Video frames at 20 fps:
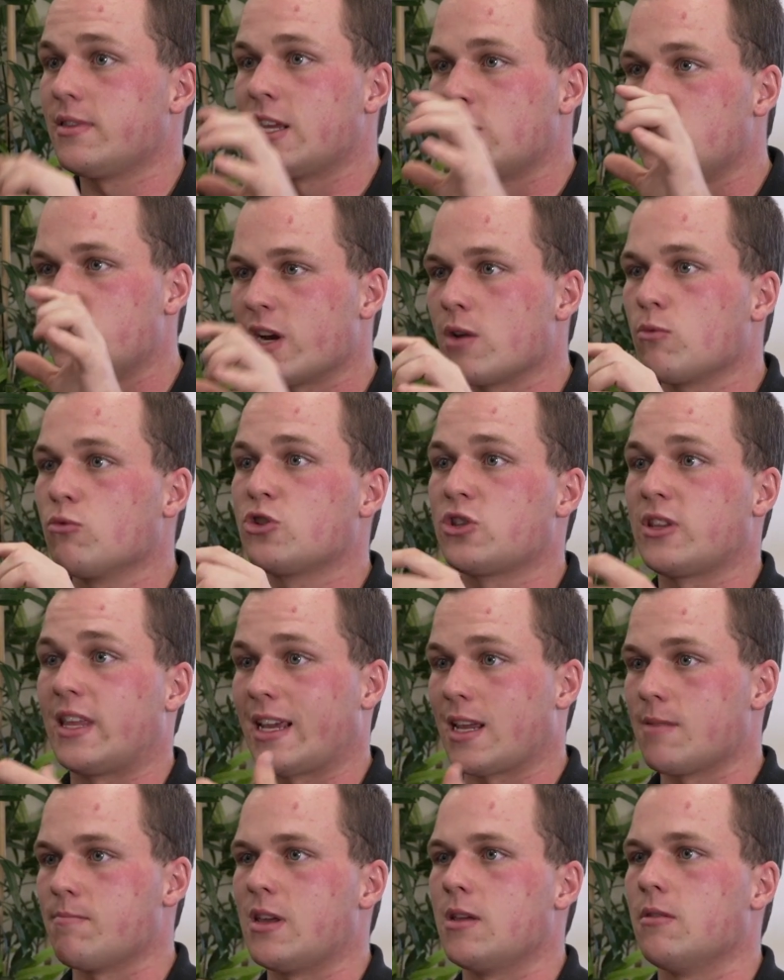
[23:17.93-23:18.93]
they're general, so they
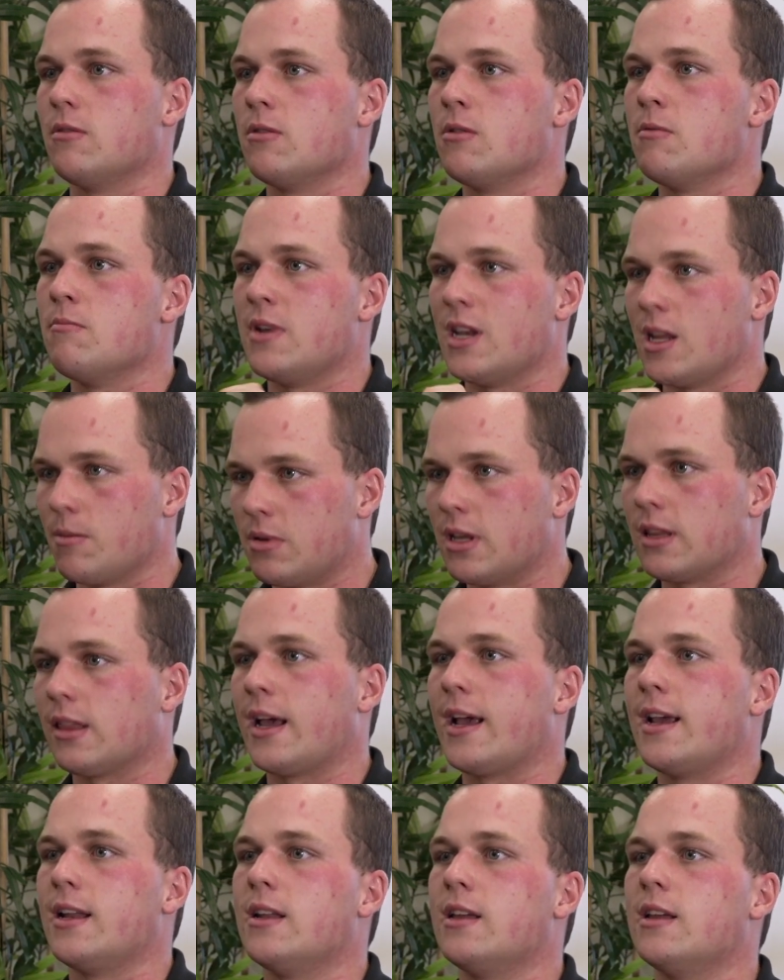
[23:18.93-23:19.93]
can be
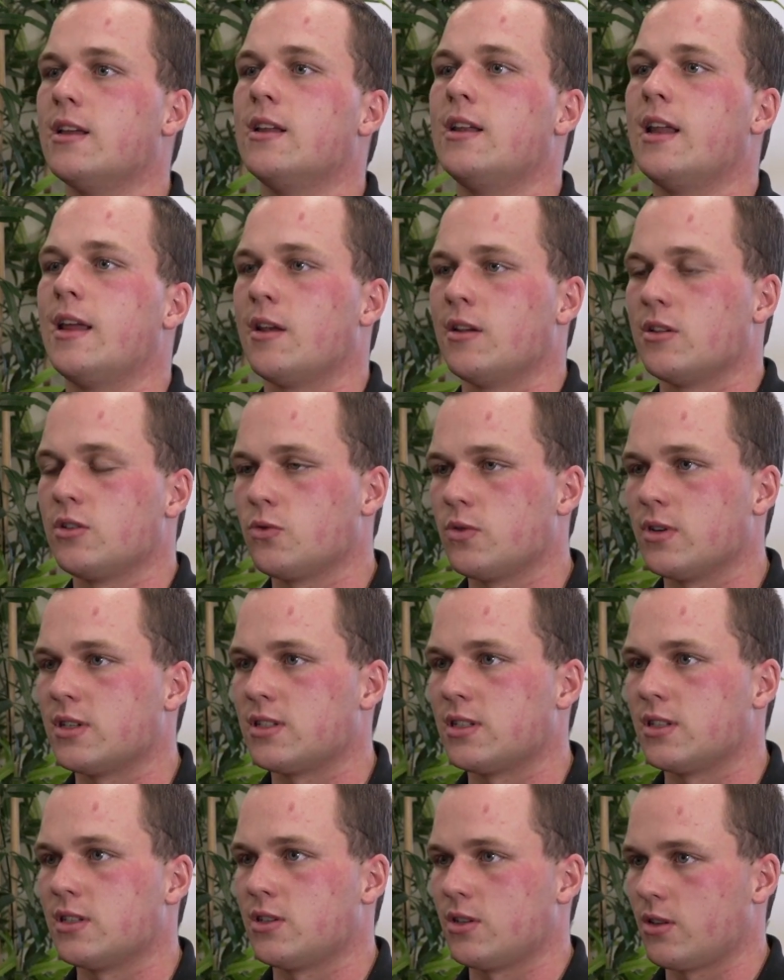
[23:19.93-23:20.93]
manipulated and
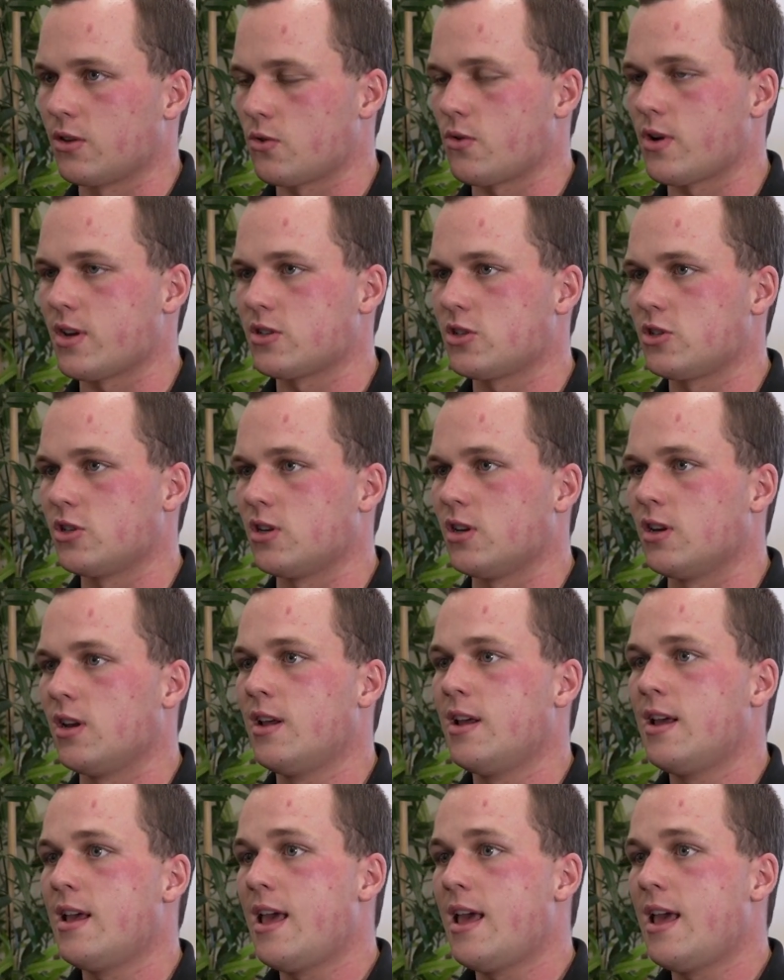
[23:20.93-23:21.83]
twisted to the question.